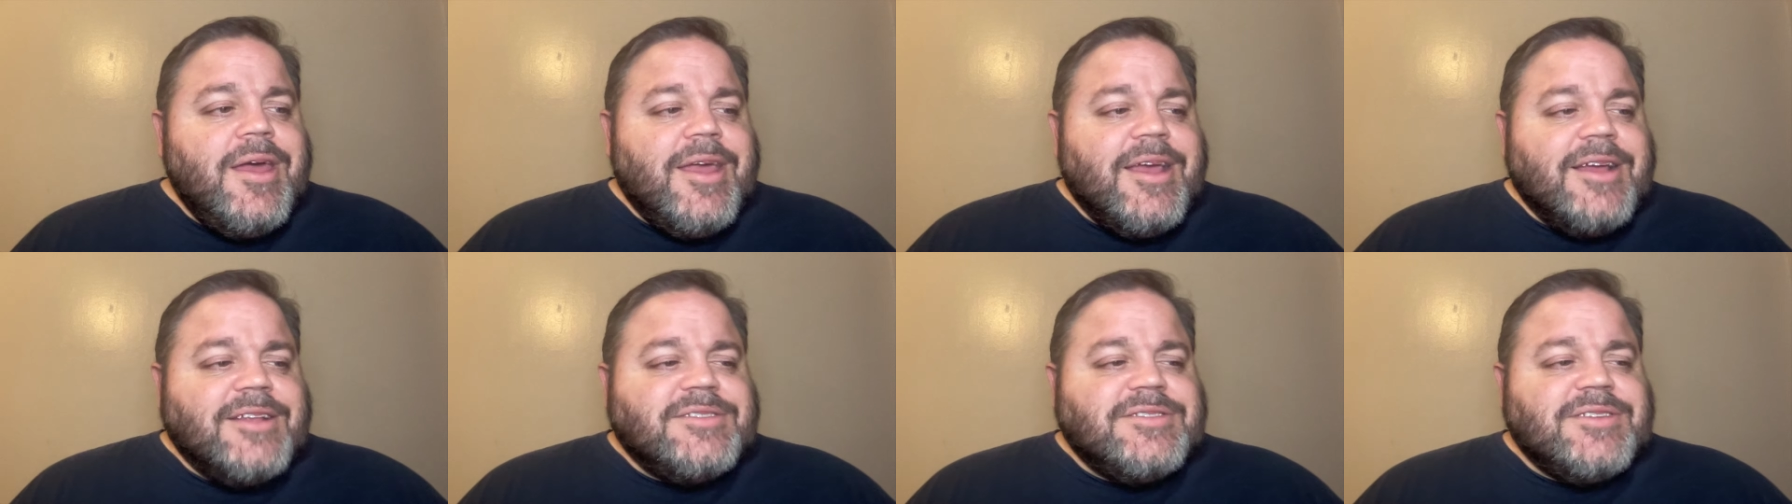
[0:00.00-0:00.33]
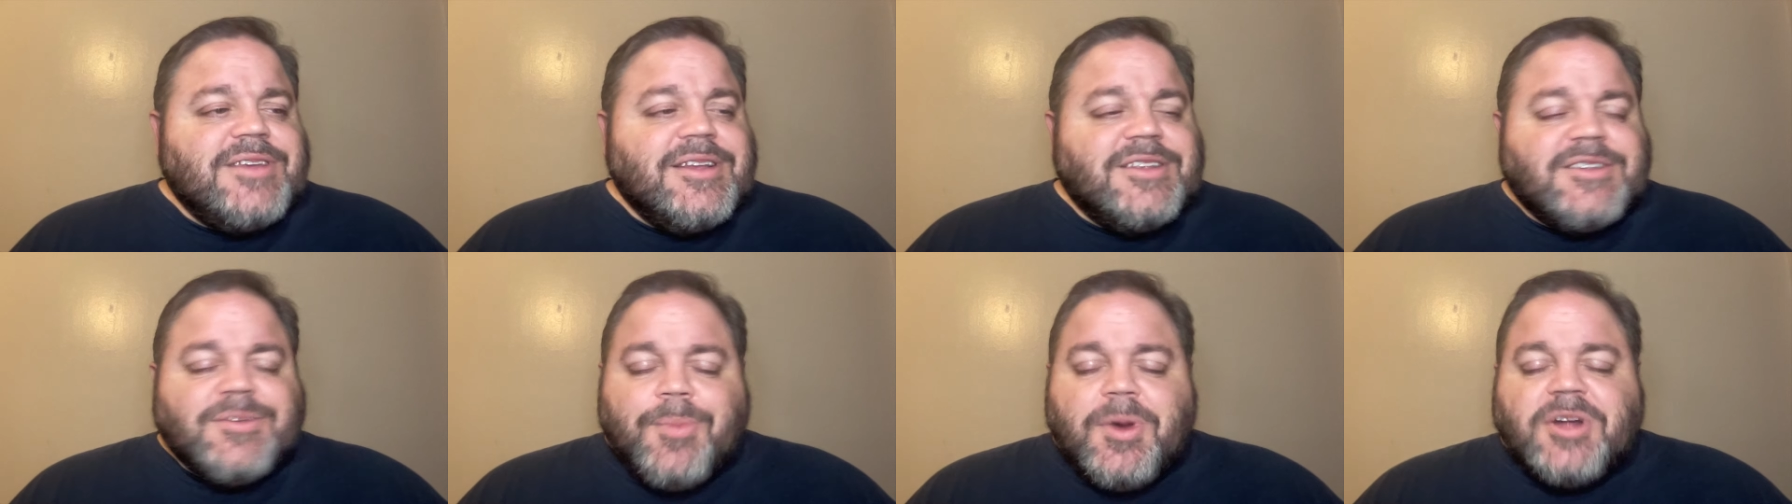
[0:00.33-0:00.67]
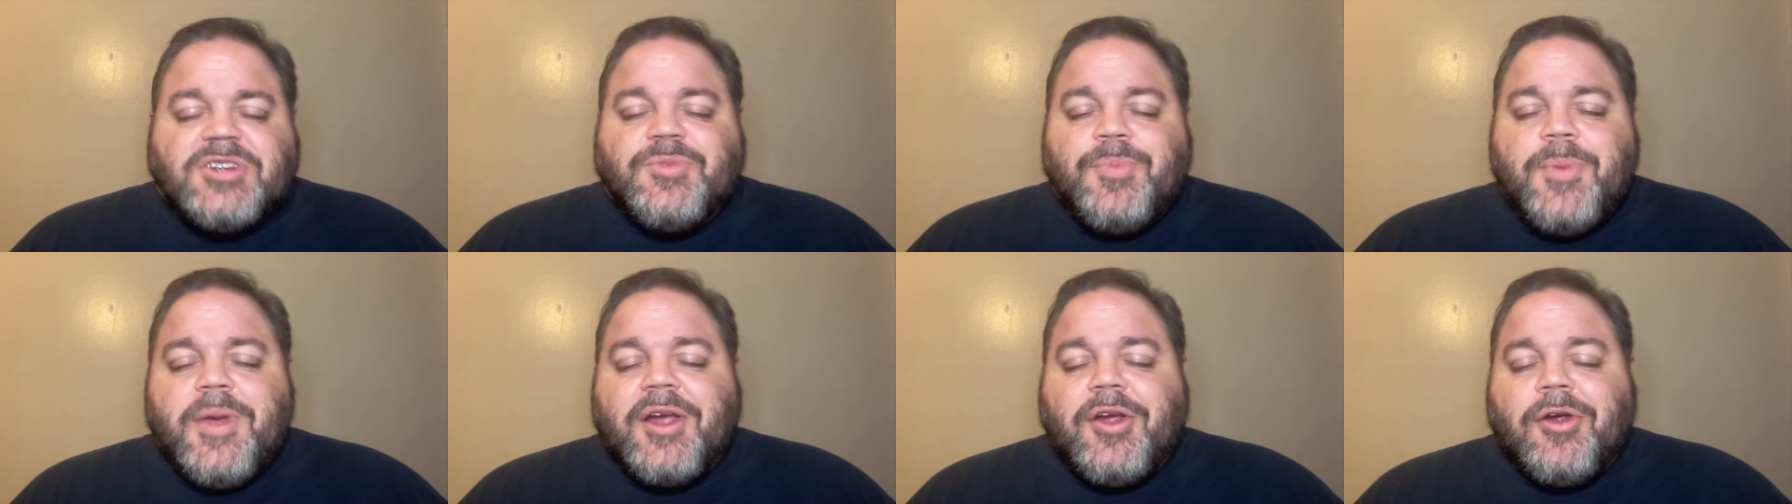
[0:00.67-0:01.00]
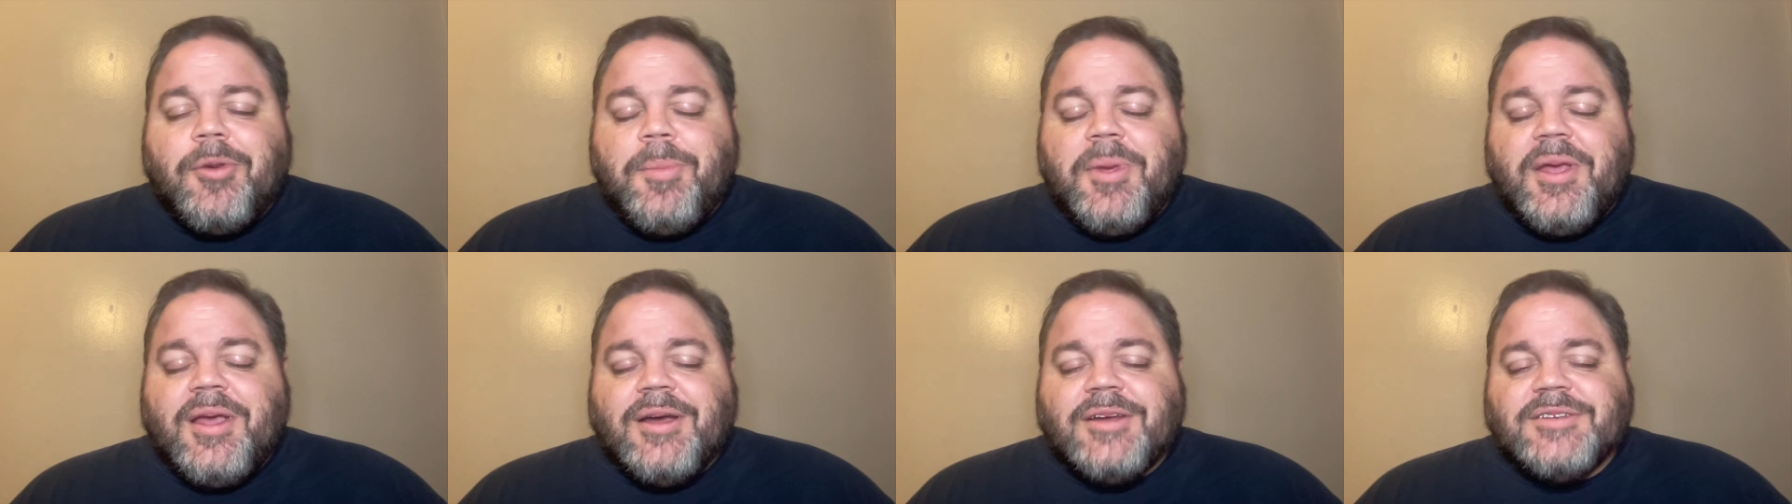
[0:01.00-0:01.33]
it's it's much
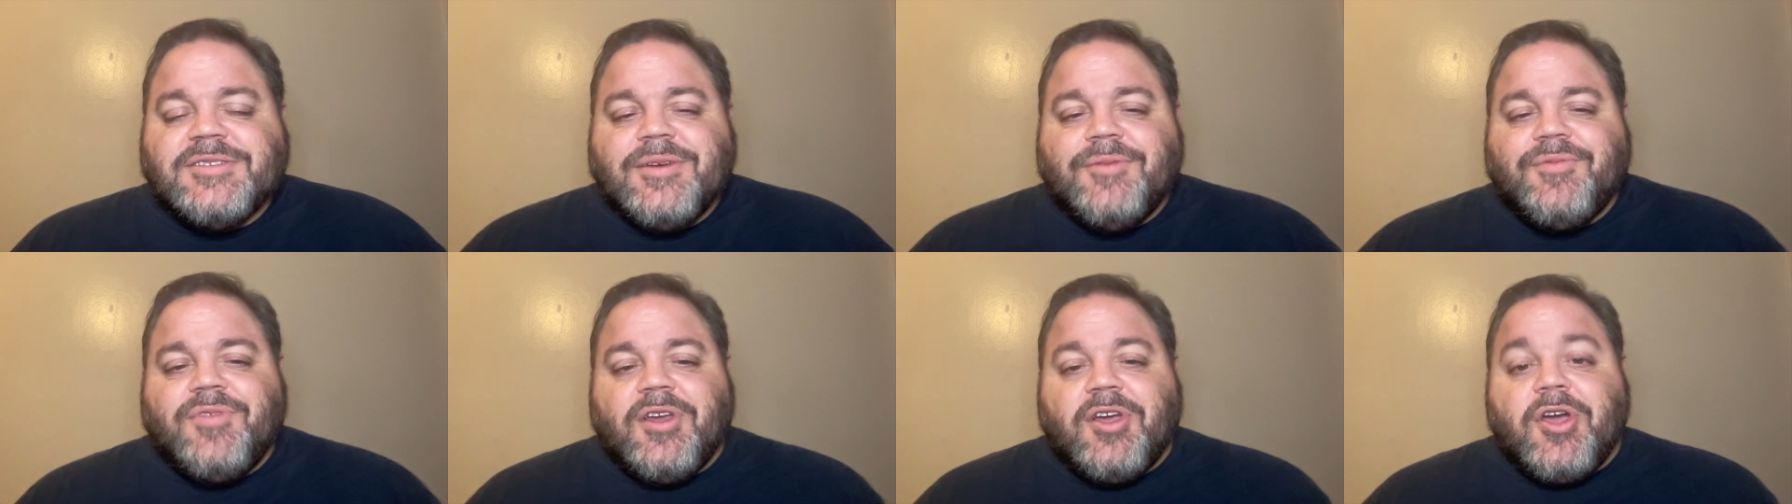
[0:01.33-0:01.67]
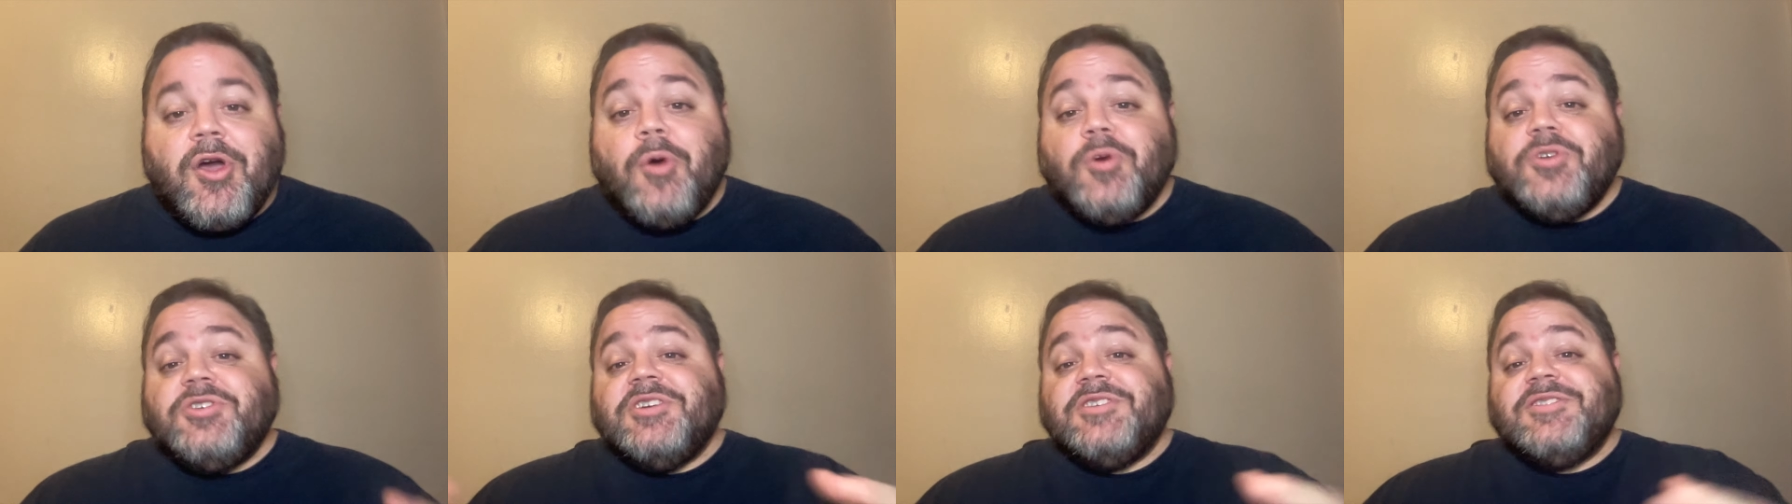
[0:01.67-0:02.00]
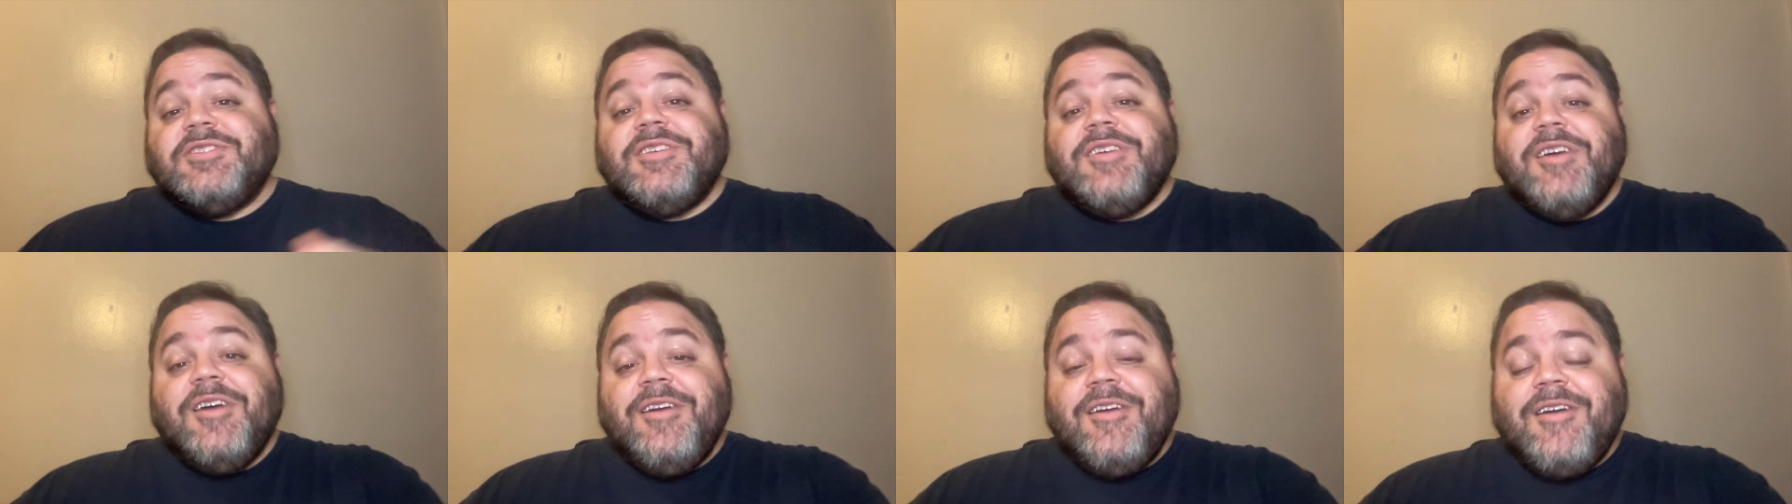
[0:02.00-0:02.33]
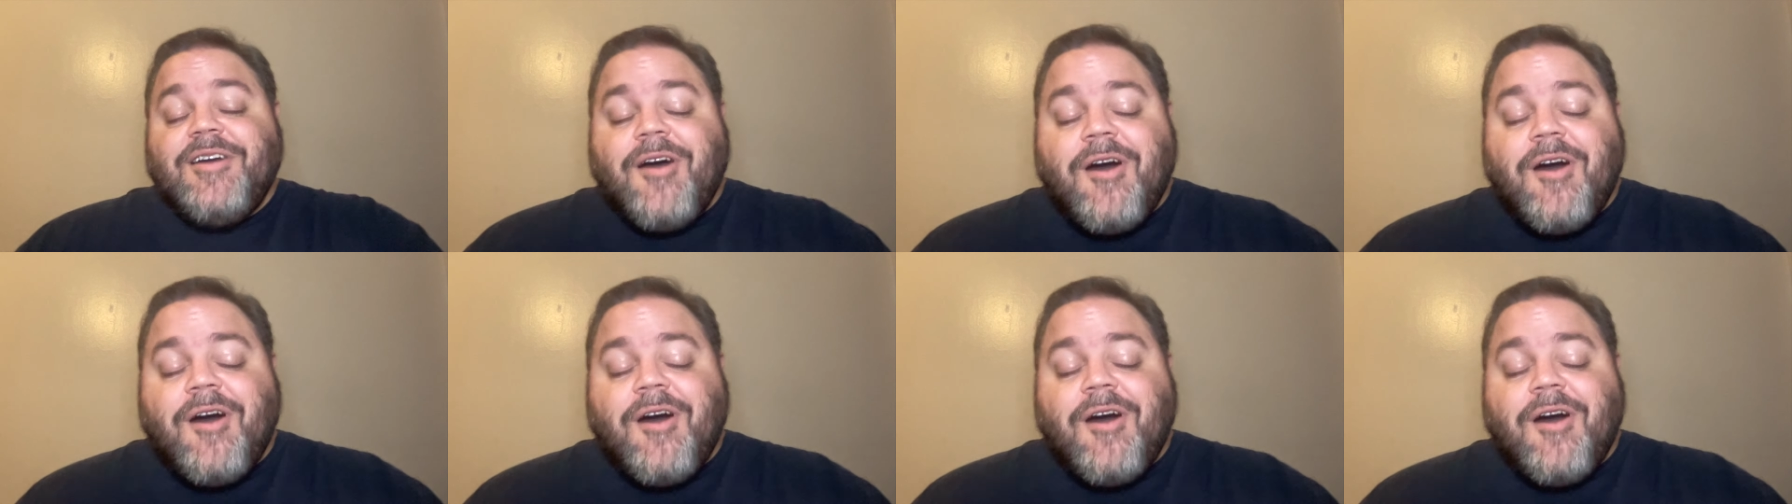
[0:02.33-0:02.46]
bigger because of the coaches